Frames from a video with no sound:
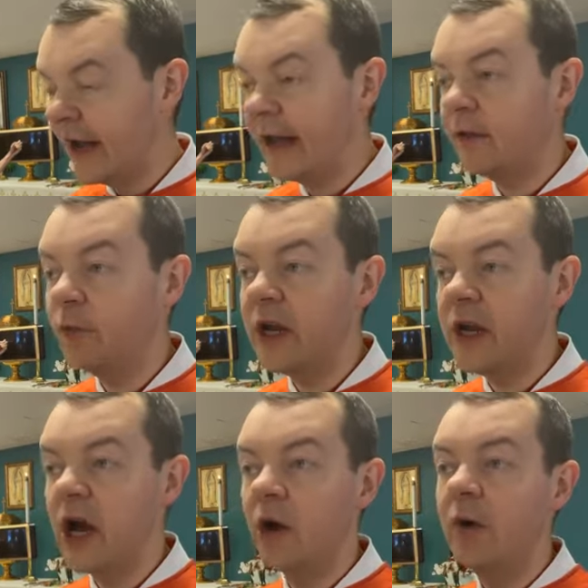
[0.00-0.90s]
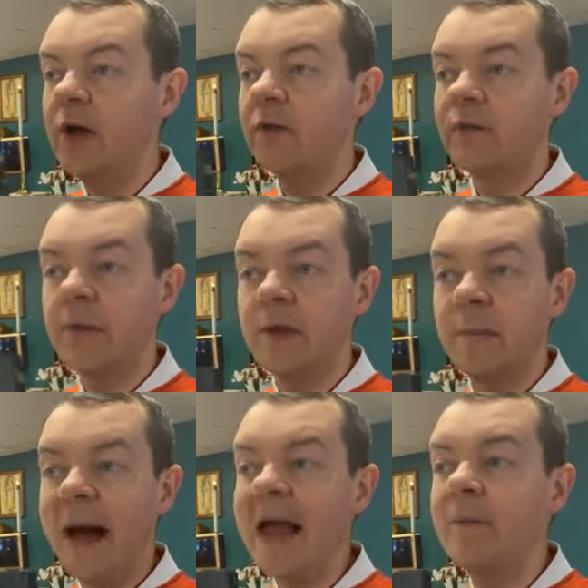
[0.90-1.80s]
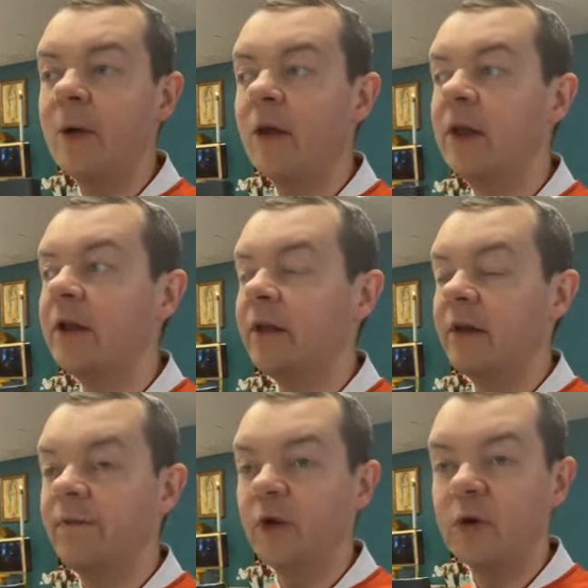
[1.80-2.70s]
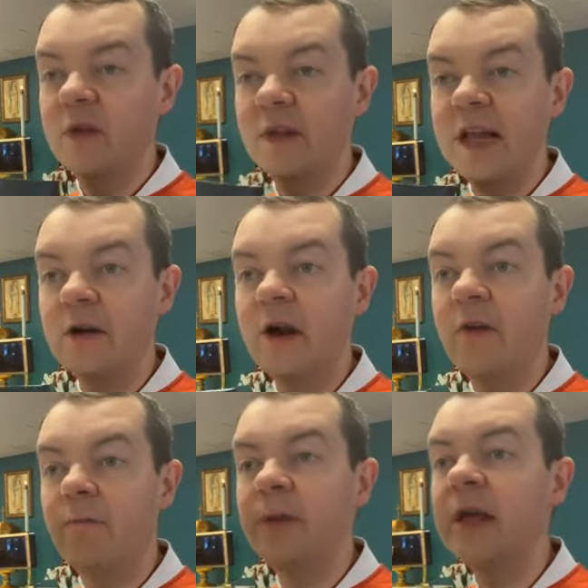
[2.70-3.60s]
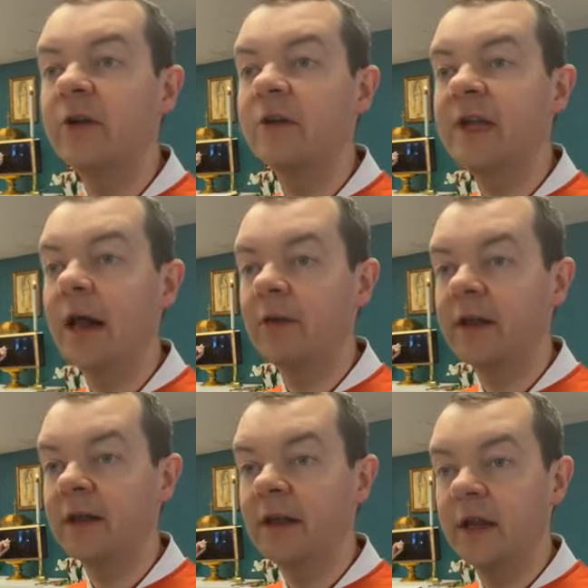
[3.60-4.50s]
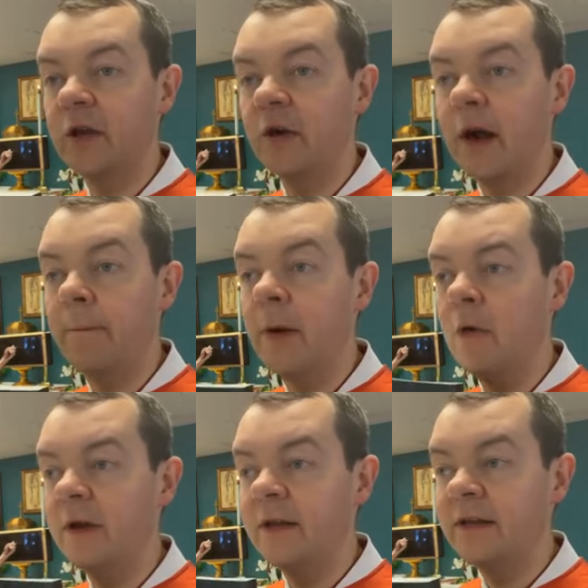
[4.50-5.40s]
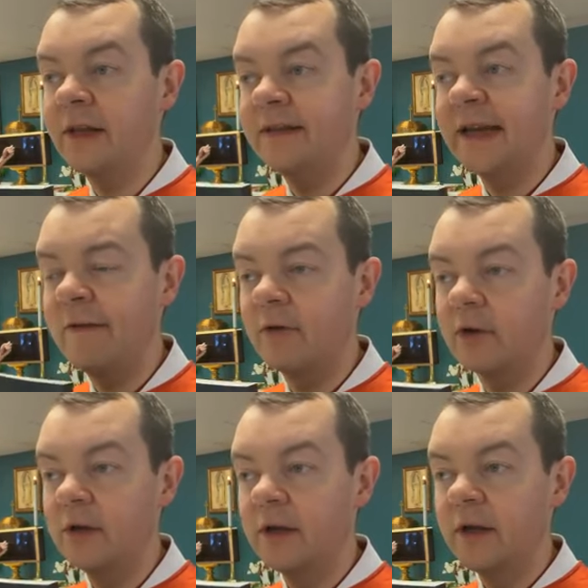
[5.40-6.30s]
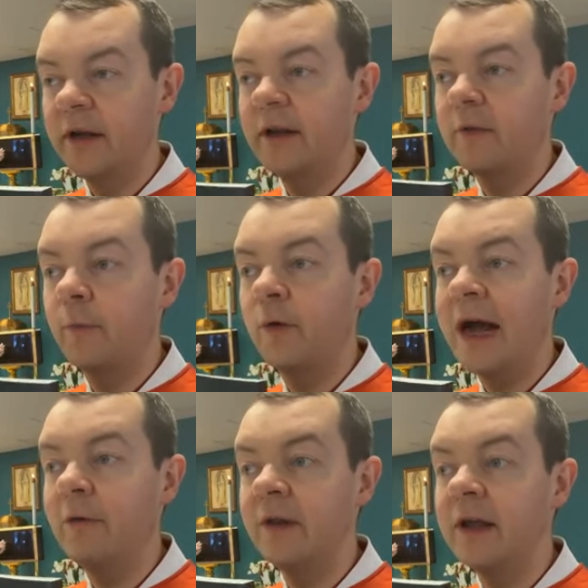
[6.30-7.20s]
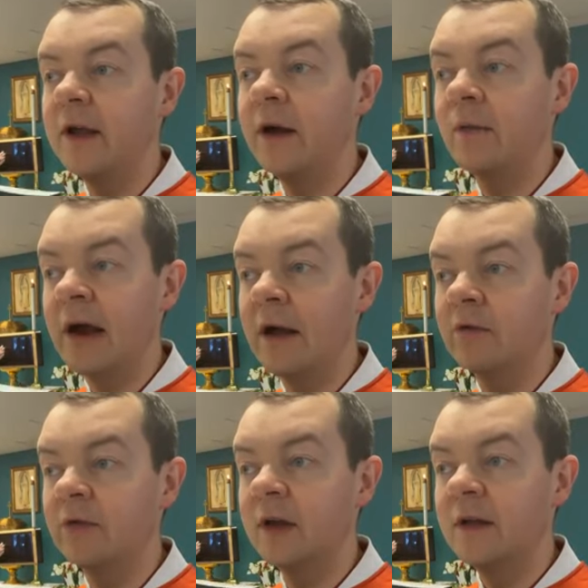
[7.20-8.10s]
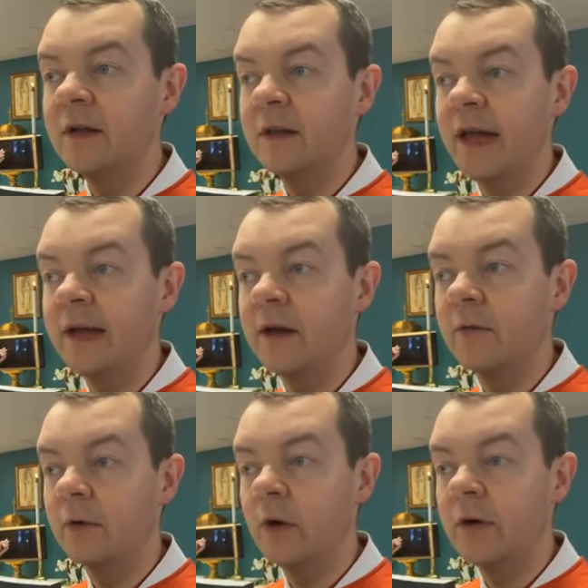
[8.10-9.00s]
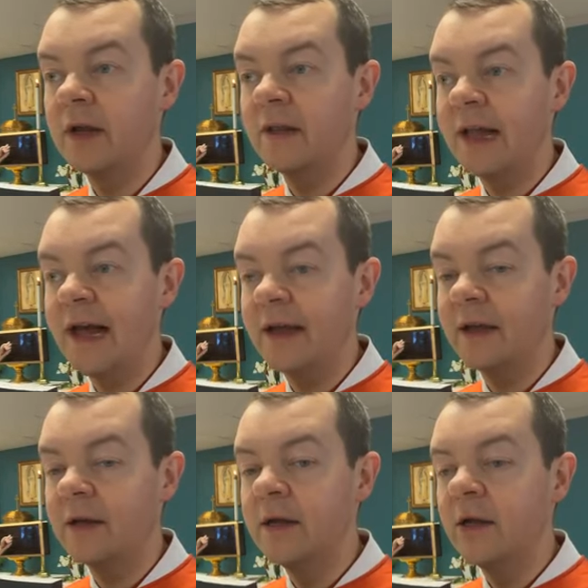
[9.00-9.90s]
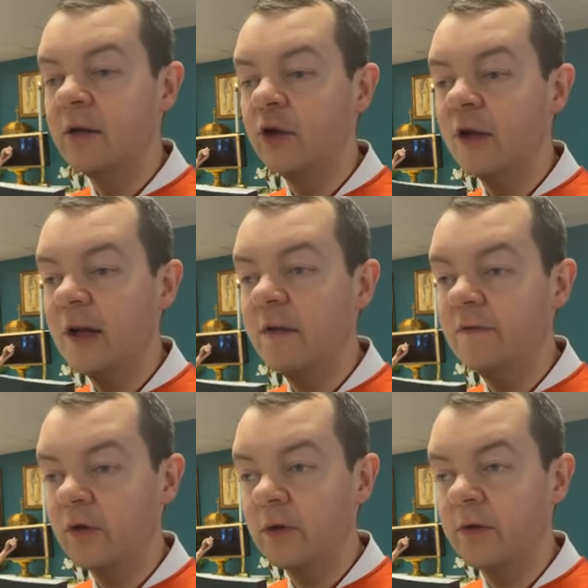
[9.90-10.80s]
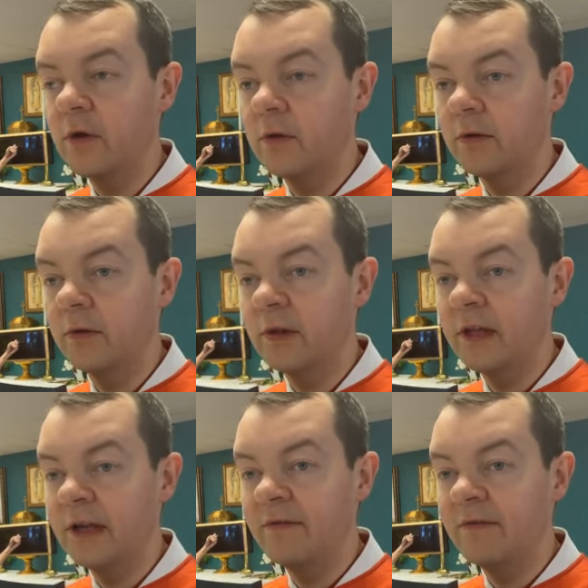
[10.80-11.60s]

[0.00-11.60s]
As we know from the Bible, the first letter of Peter tells us that your opponent, the devil, is prowling around like a roaring lion looking for souls to